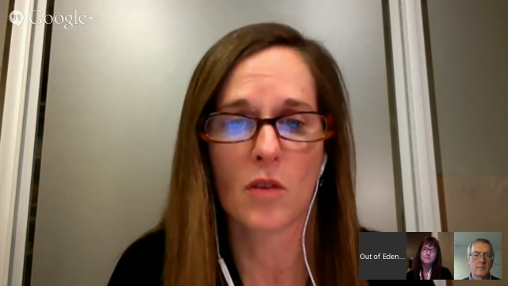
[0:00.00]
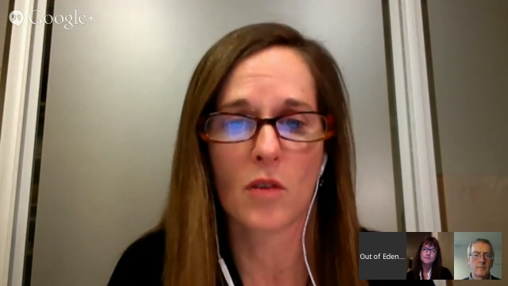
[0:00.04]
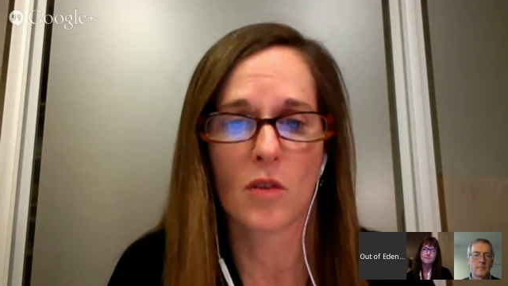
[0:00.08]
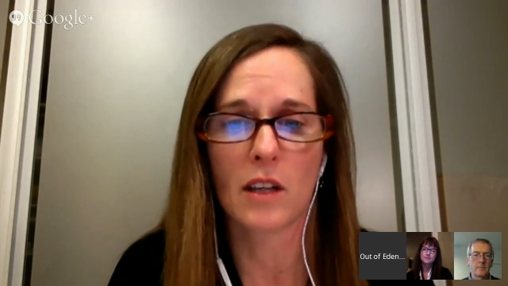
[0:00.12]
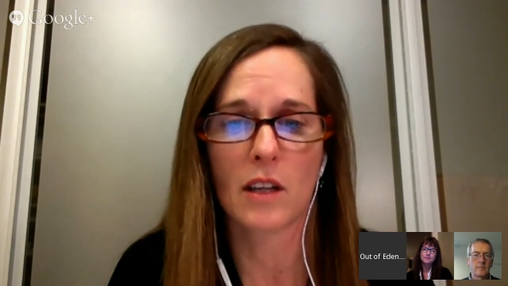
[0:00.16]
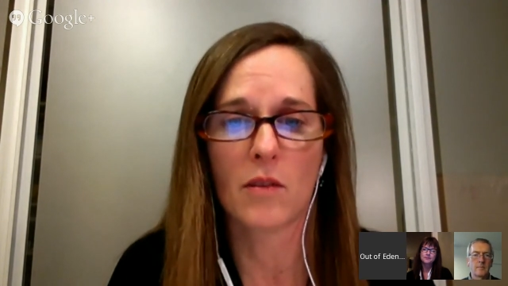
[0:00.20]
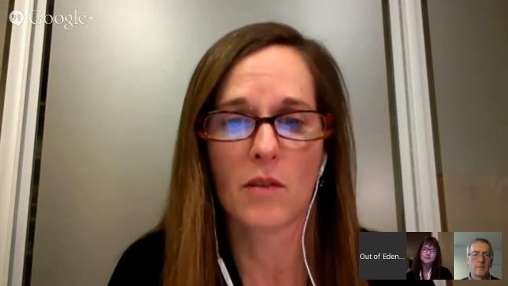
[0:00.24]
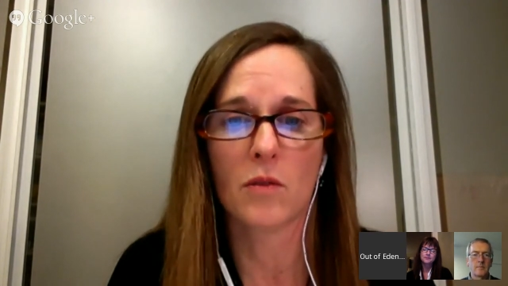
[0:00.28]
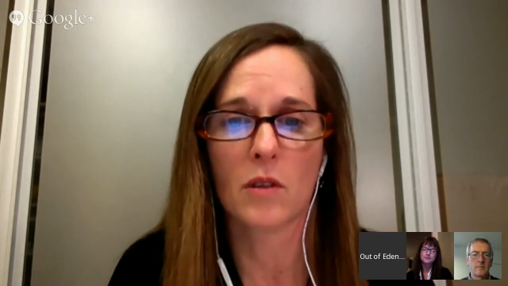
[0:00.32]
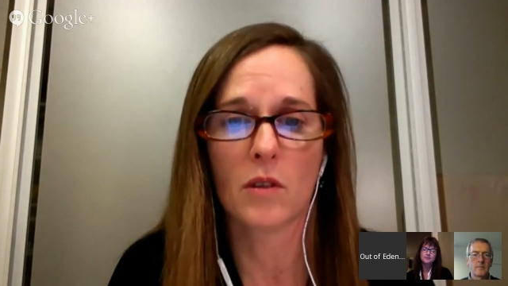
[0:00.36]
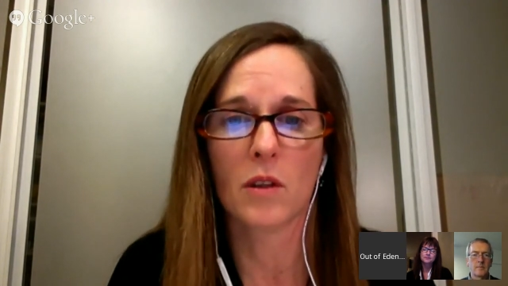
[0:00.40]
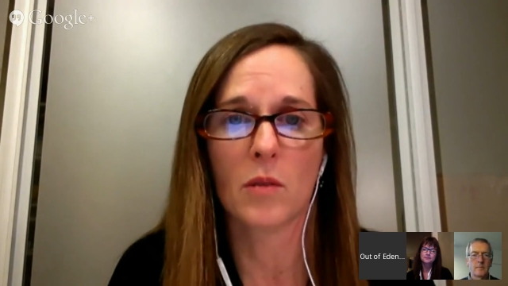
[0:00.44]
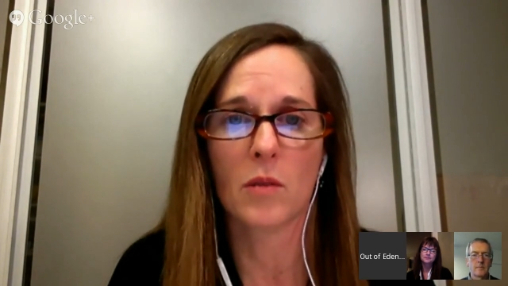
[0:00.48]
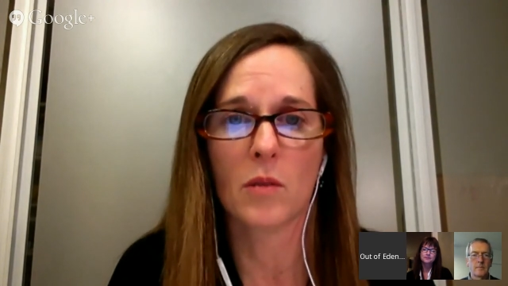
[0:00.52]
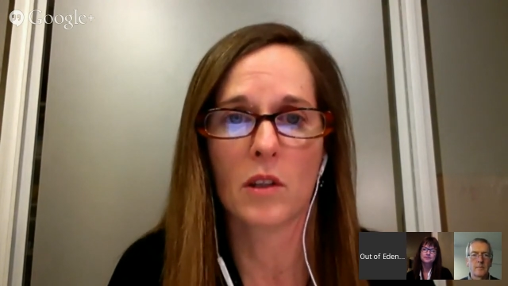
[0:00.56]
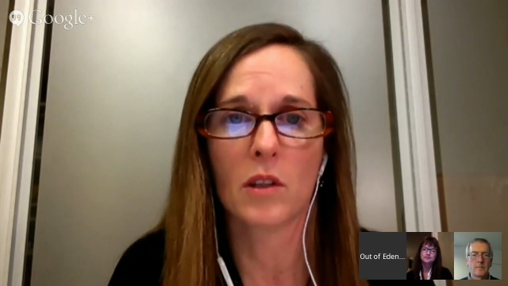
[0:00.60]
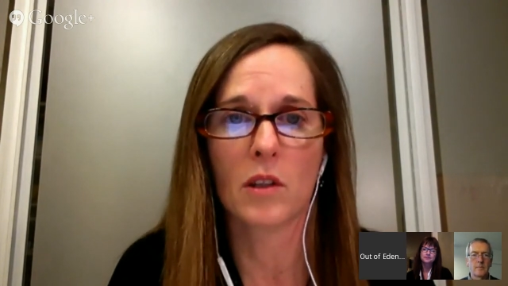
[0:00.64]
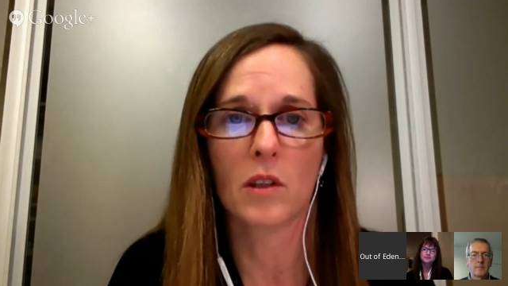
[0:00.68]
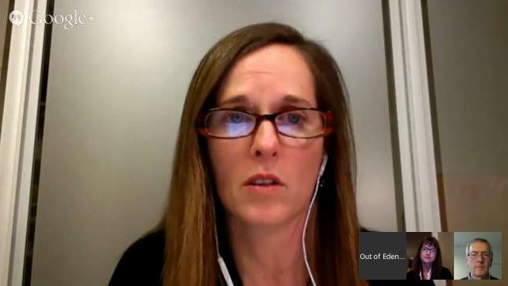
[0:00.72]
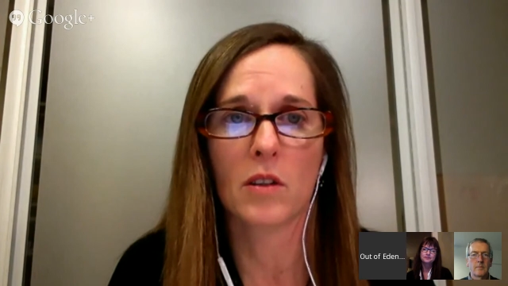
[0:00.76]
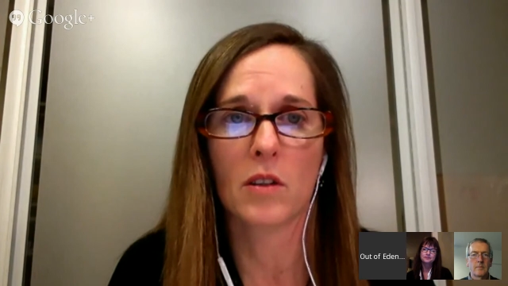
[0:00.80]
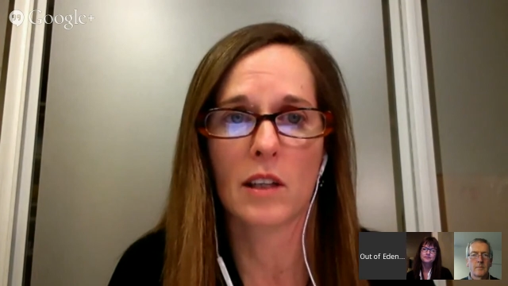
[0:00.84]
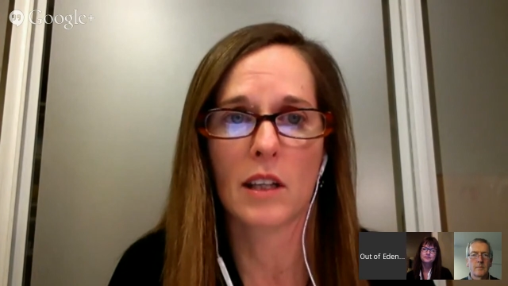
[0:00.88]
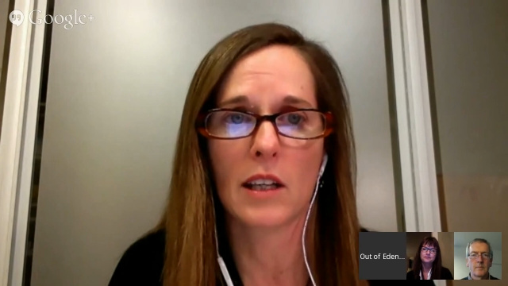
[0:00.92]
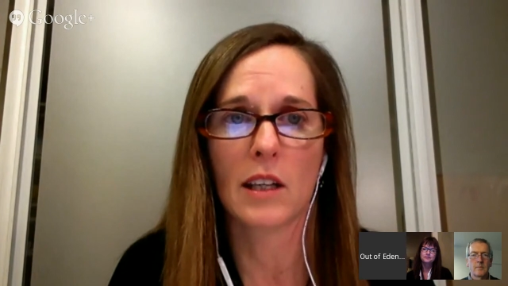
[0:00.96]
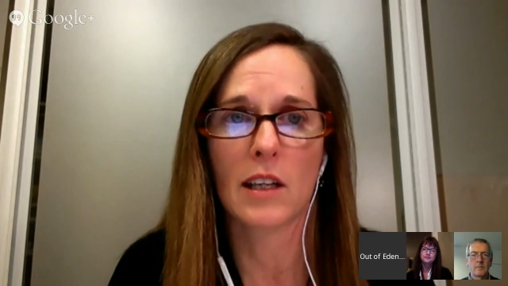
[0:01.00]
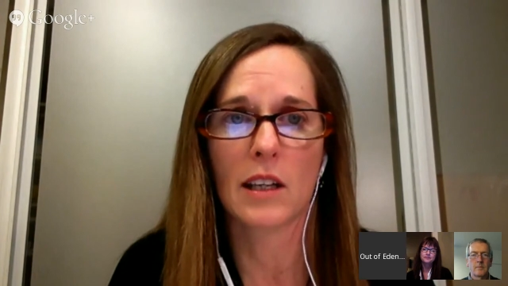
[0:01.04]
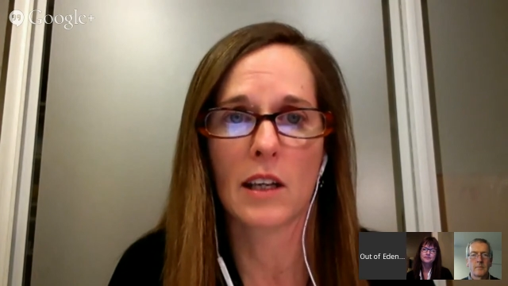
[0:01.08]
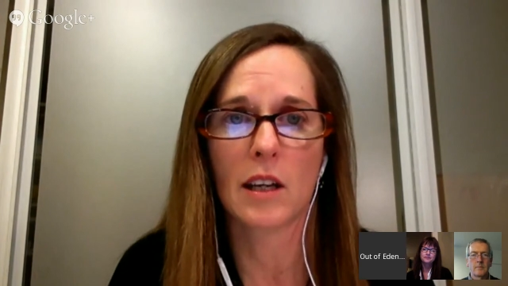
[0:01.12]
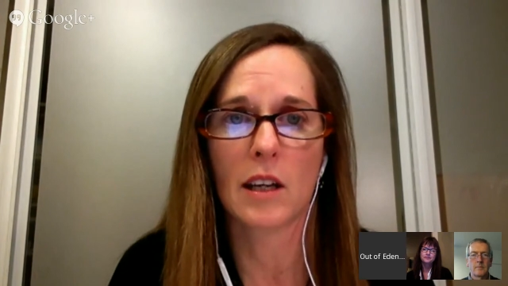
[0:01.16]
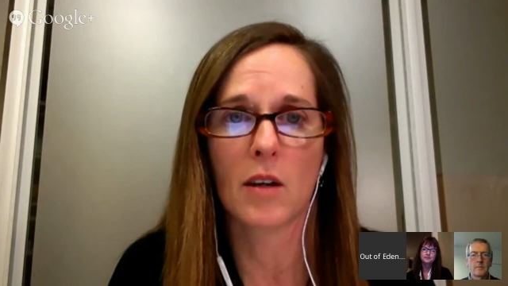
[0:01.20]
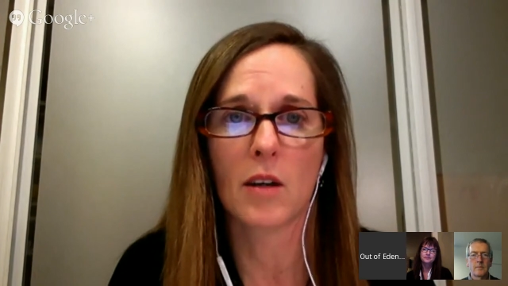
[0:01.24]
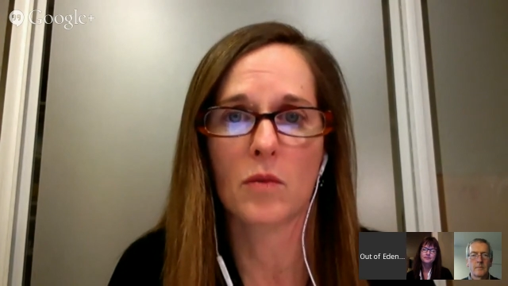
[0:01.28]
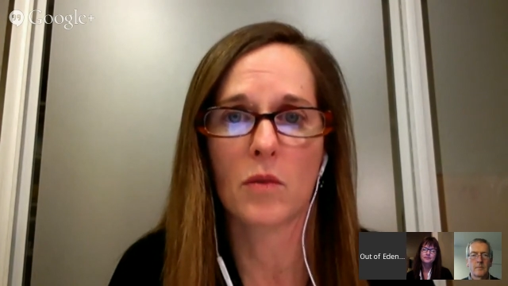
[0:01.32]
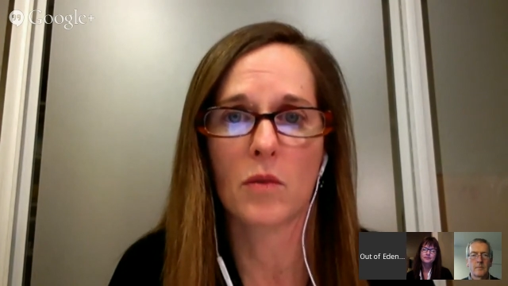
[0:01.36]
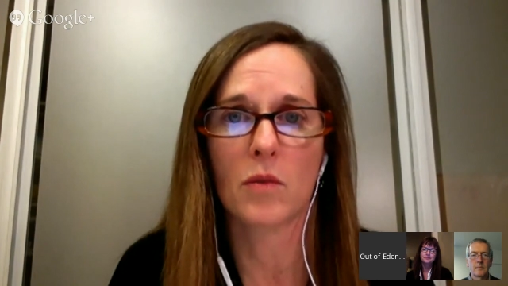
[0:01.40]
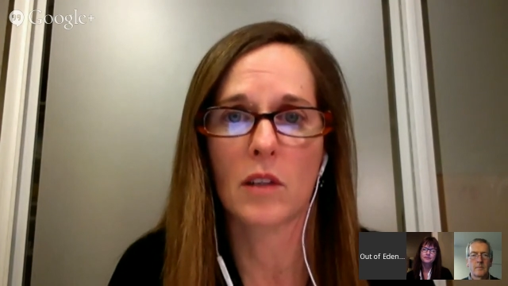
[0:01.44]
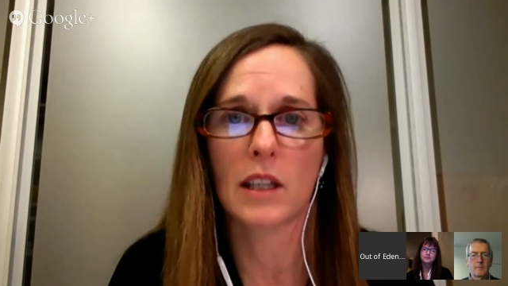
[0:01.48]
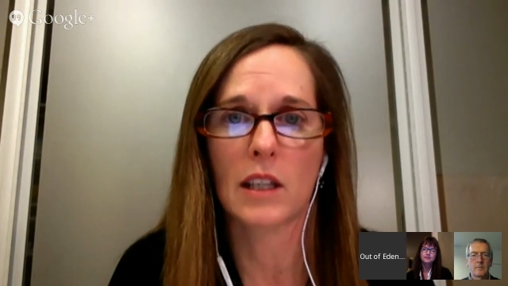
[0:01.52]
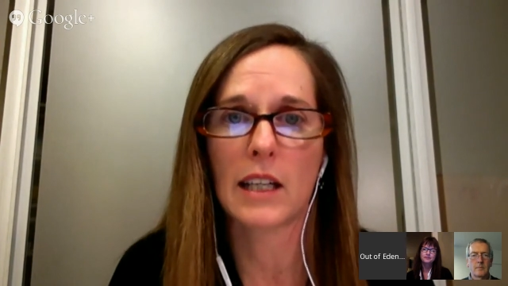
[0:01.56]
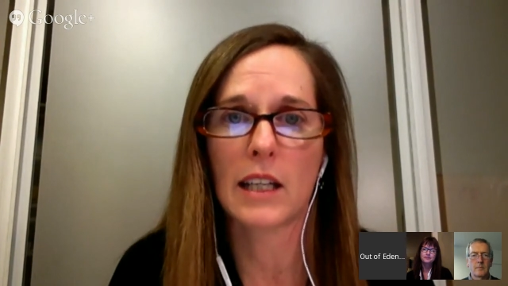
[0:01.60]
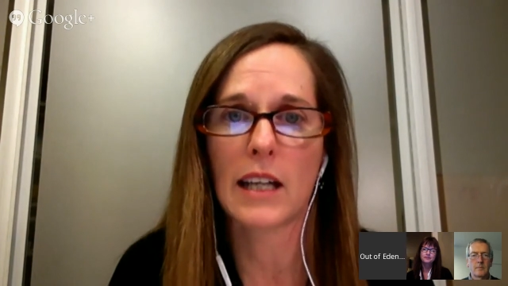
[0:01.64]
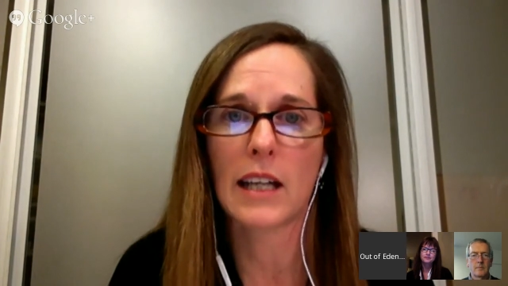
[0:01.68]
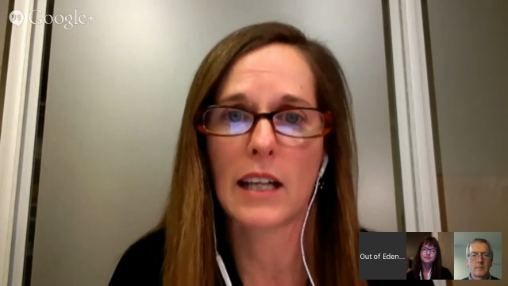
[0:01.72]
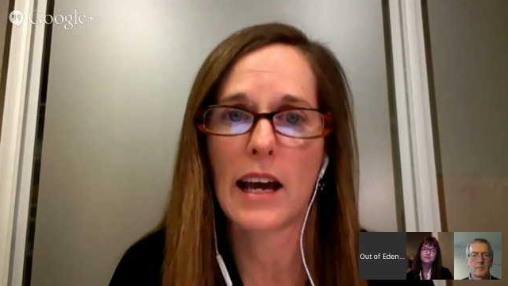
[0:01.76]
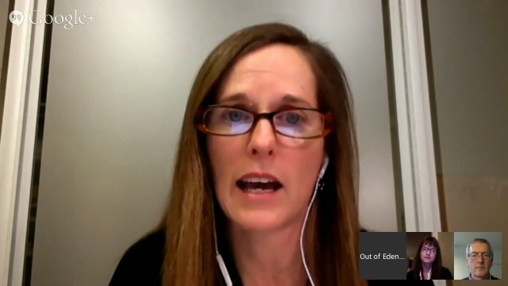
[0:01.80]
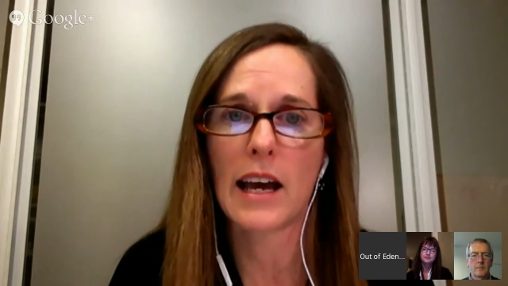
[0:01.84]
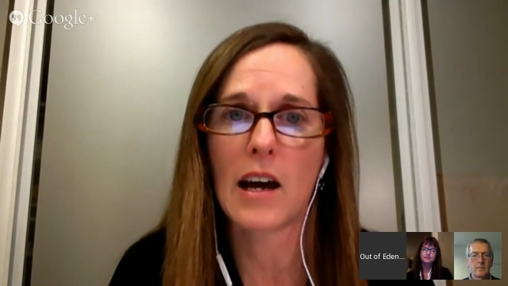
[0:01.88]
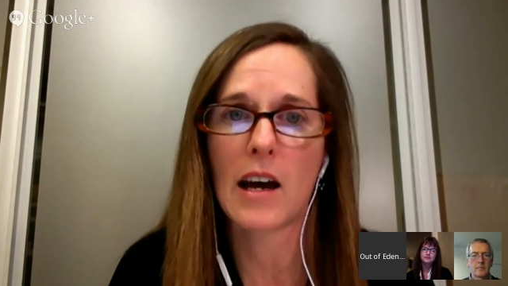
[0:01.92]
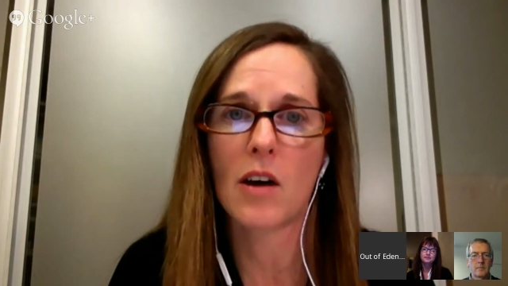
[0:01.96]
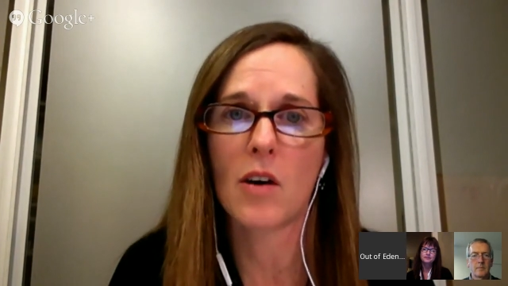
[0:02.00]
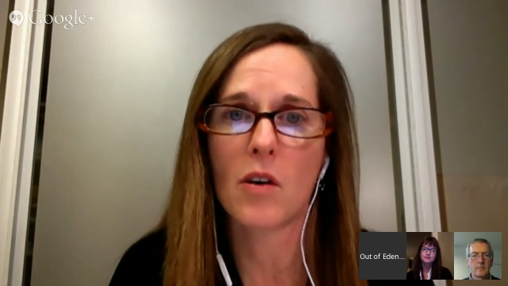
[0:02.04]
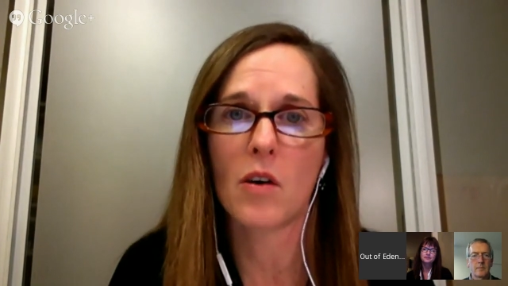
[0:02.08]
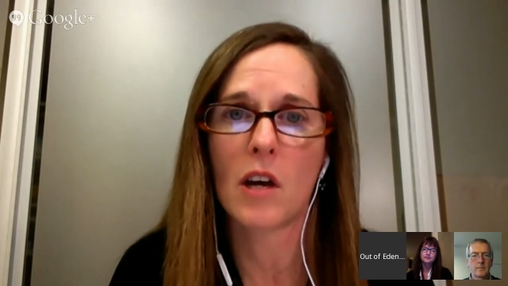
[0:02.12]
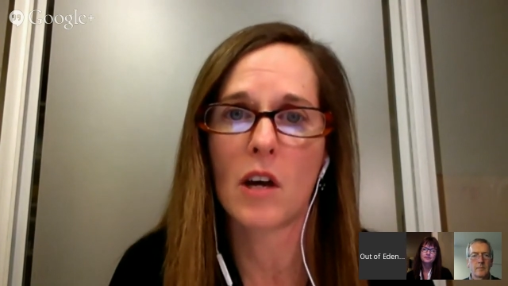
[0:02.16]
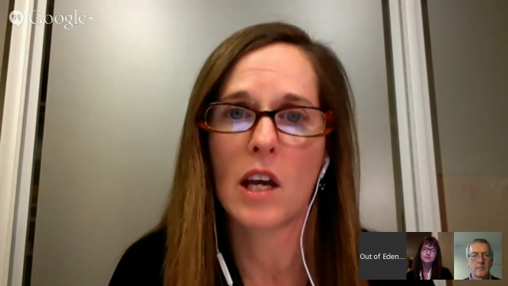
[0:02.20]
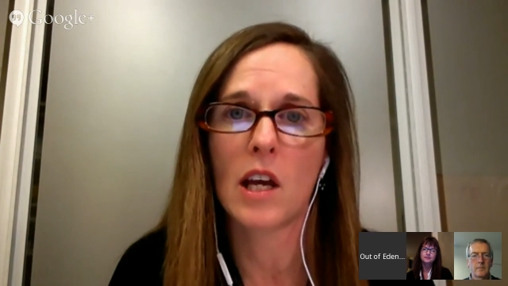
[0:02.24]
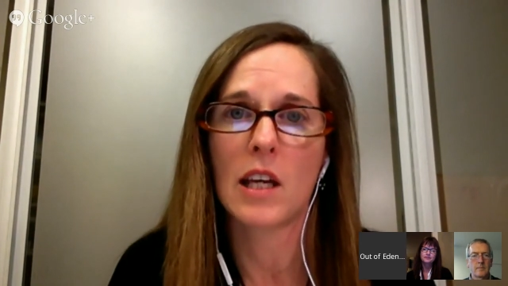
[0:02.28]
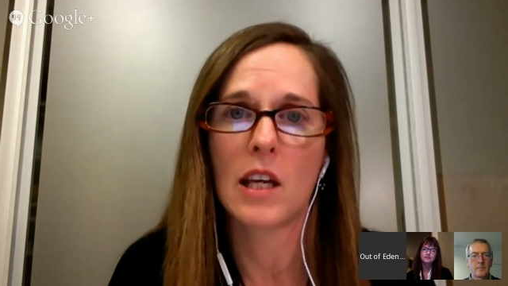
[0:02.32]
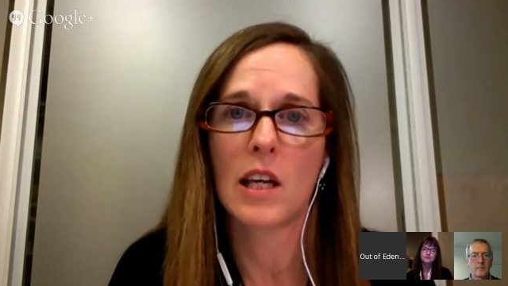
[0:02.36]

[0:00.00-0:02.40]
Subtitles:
And I've really been looking carefully at how